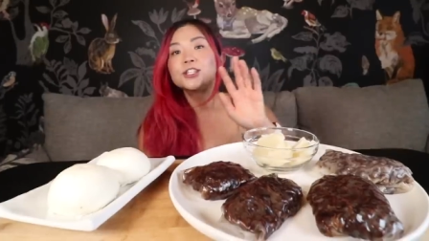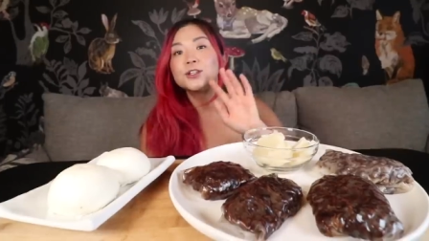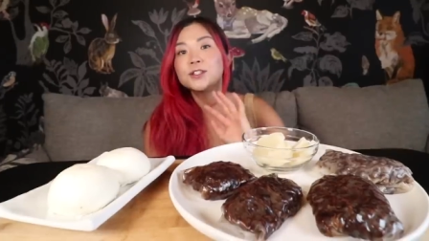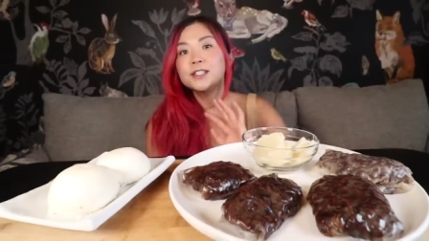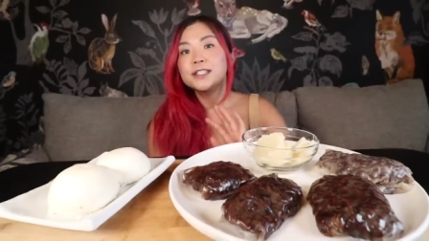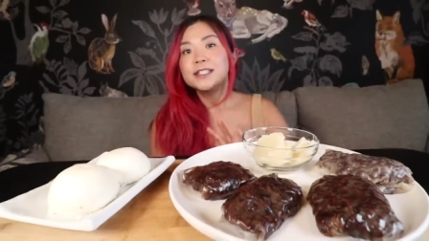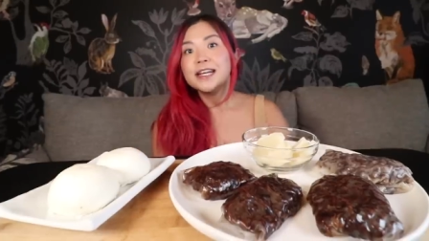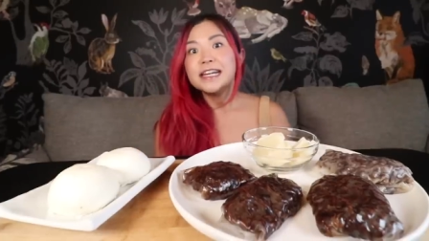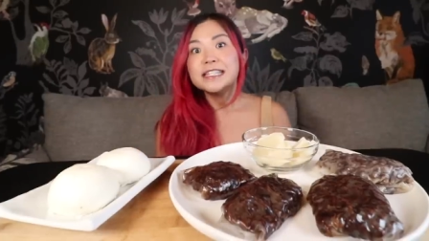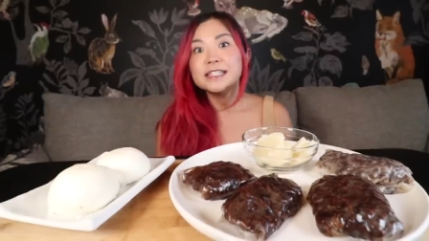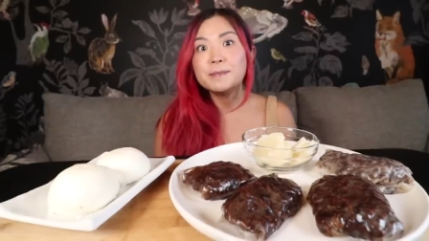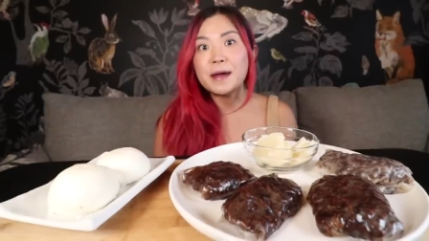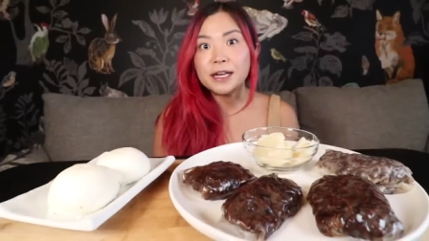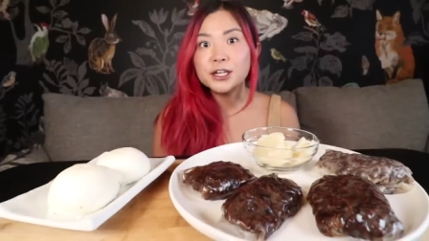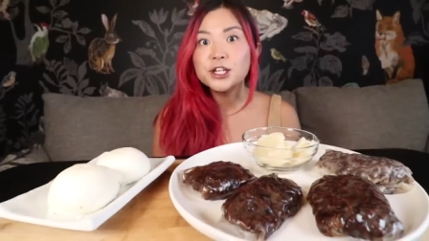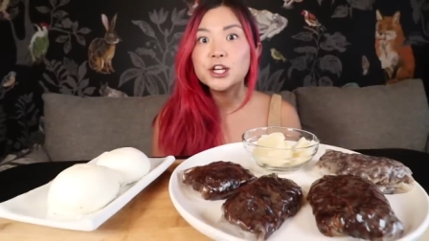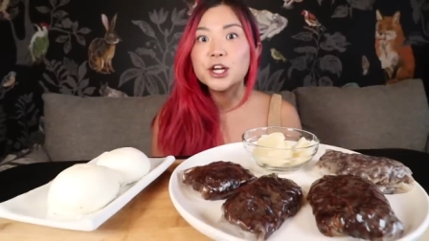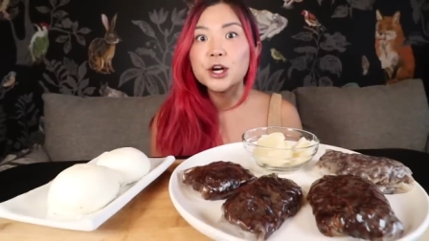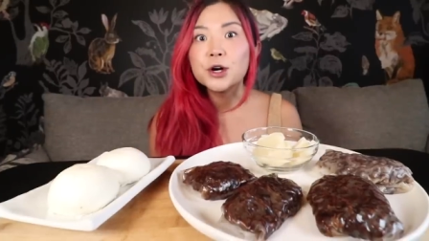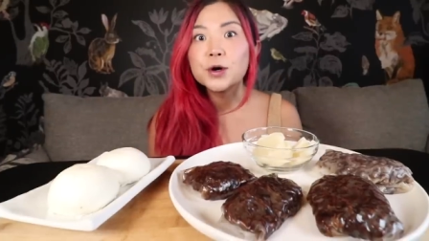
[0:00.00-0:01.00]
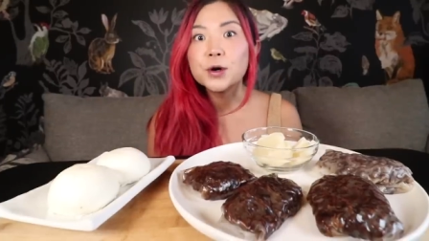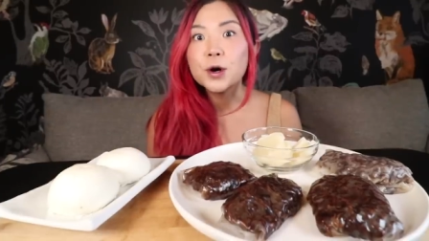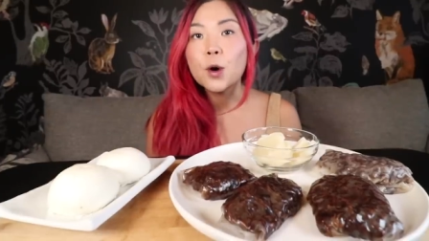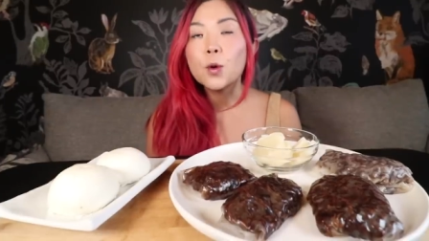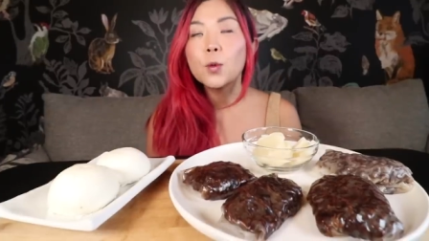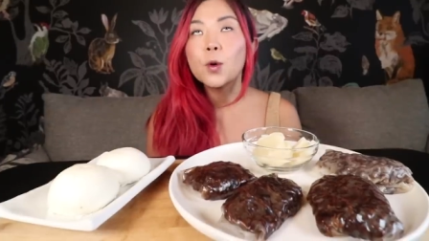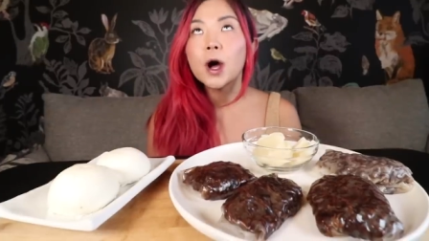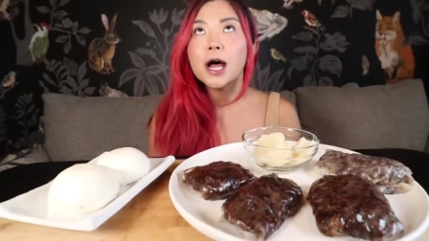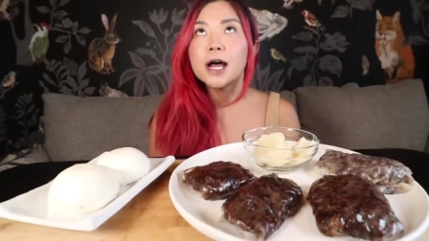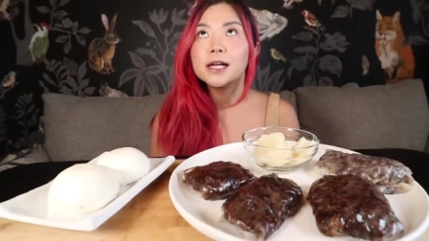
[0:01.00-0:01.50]
So today's menu
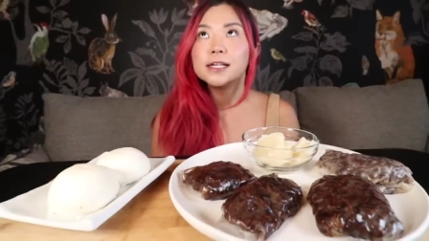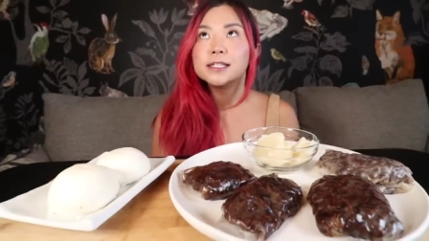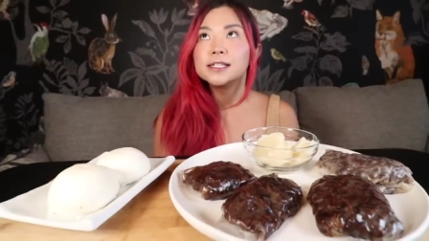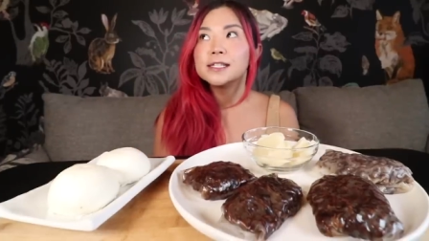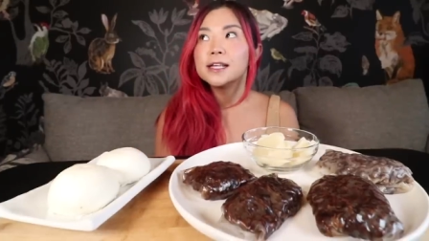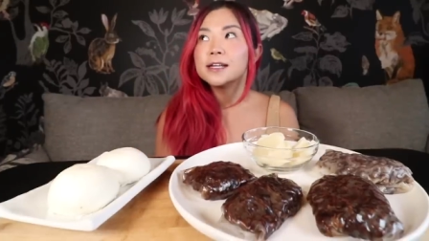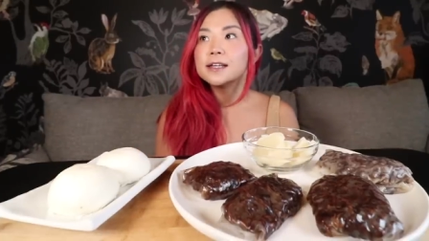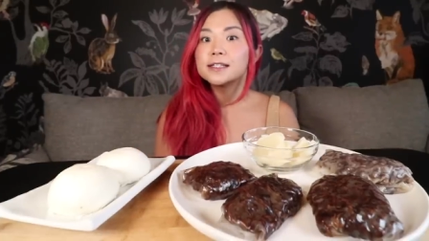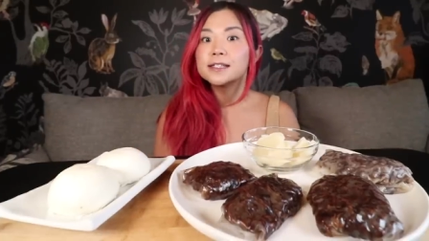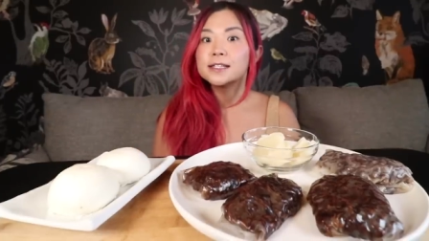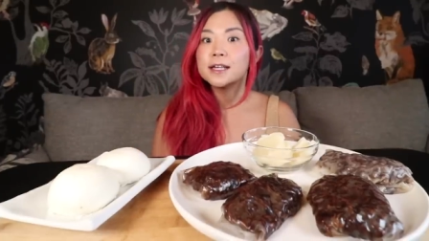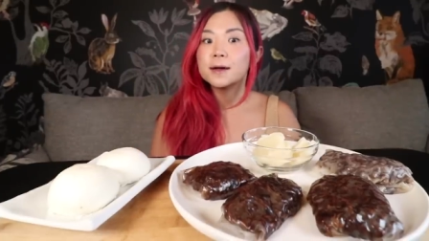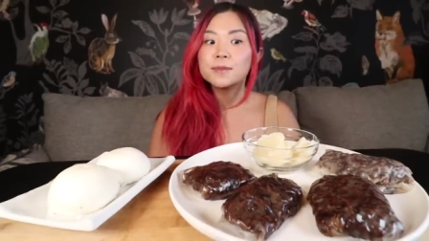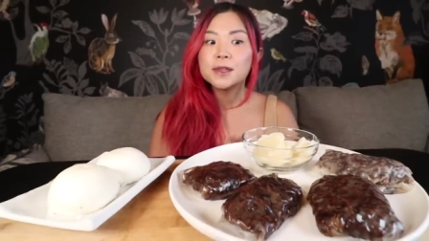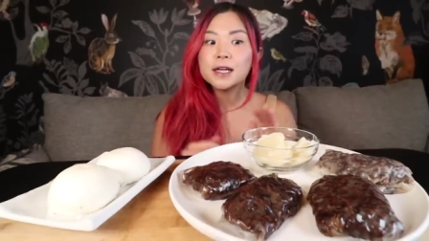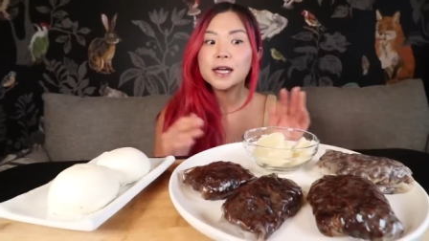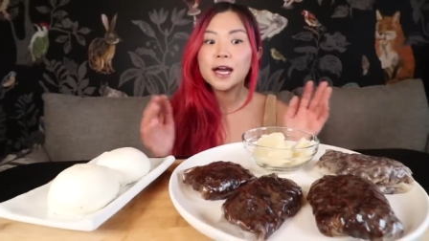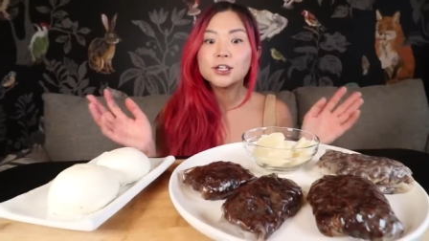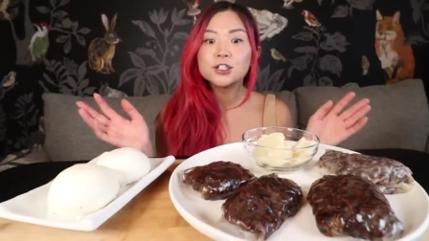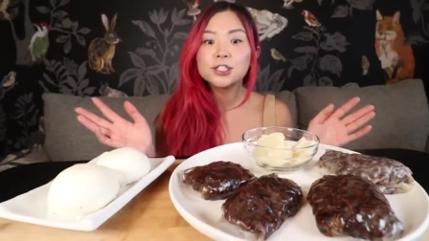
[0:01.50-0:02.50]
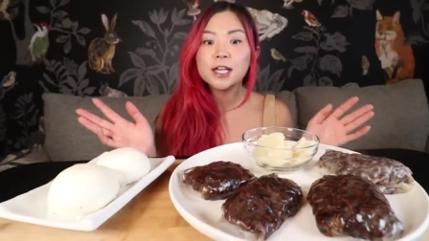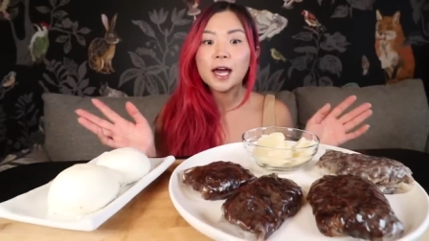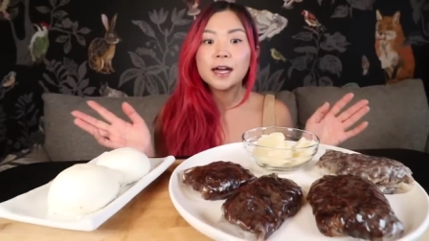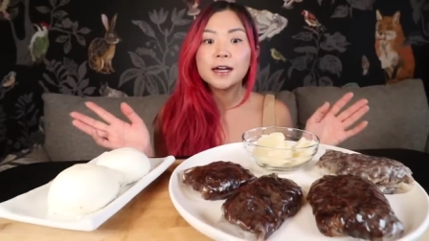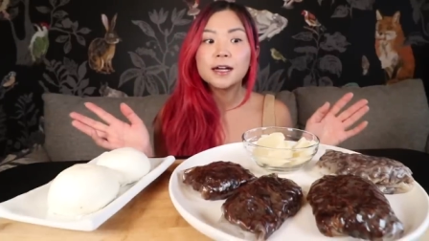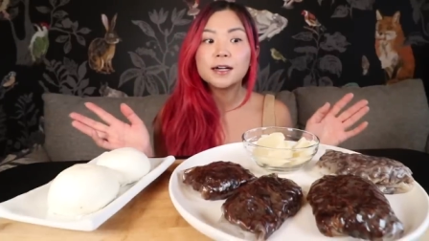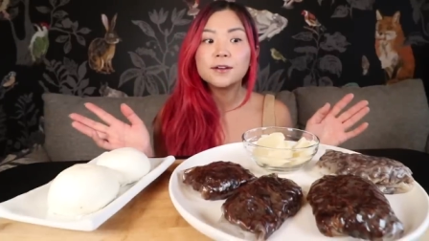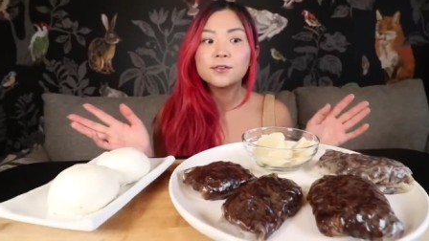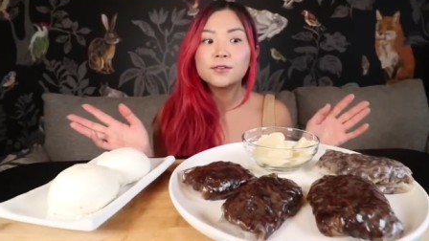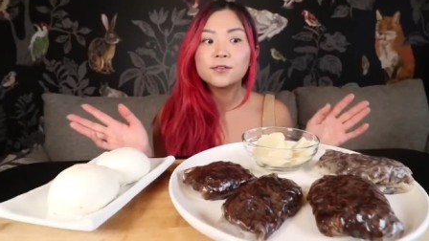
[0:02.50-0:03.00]
was something I just
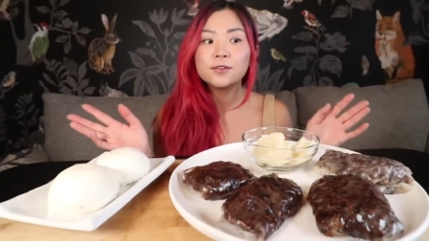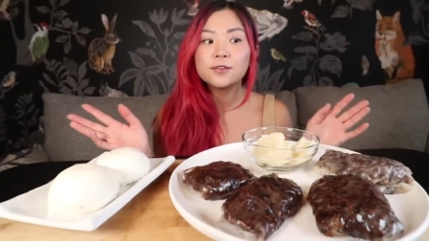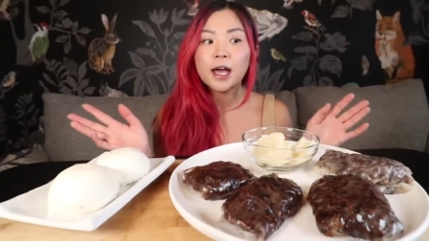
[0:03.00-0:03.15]
kind of